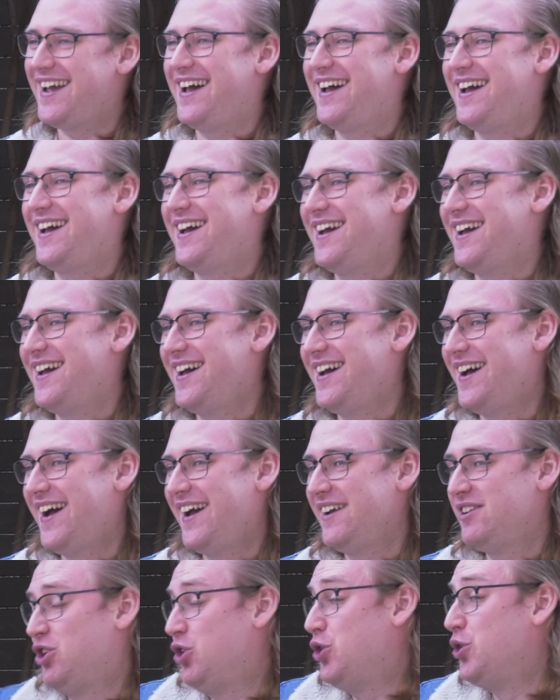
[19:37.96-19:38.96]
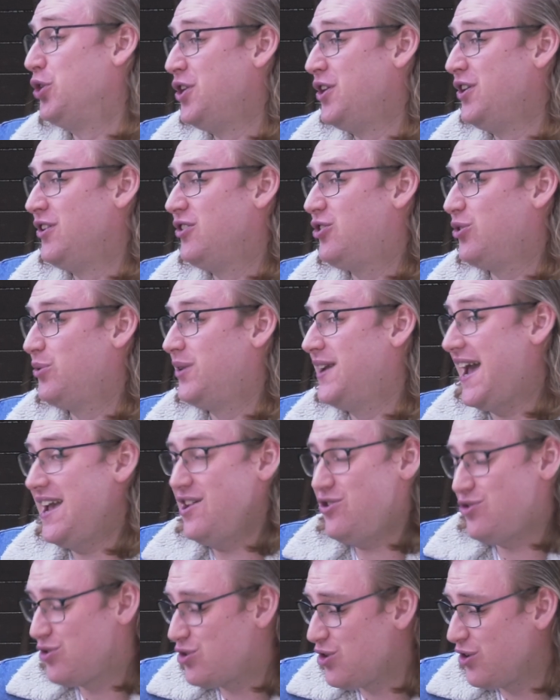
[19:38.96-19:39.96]
I couldn't do an
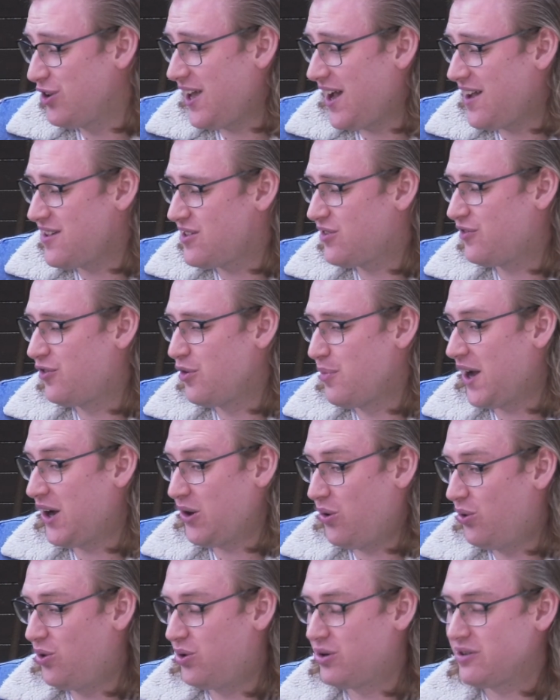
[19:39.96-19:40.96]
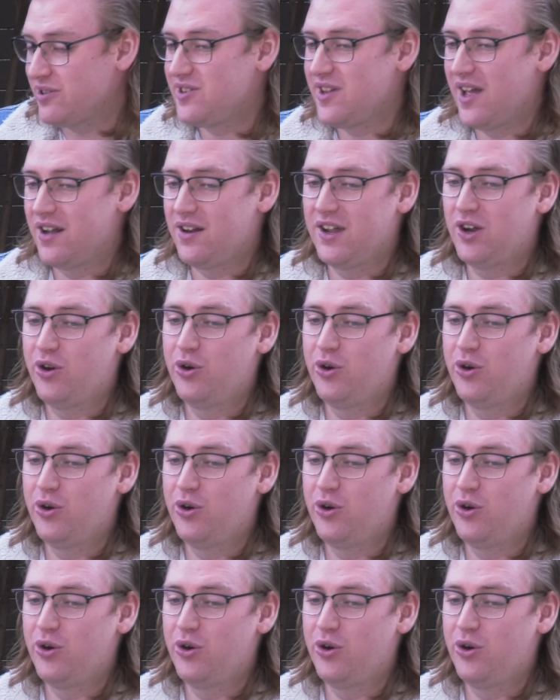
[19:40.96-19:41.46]
agent showcase for my course, and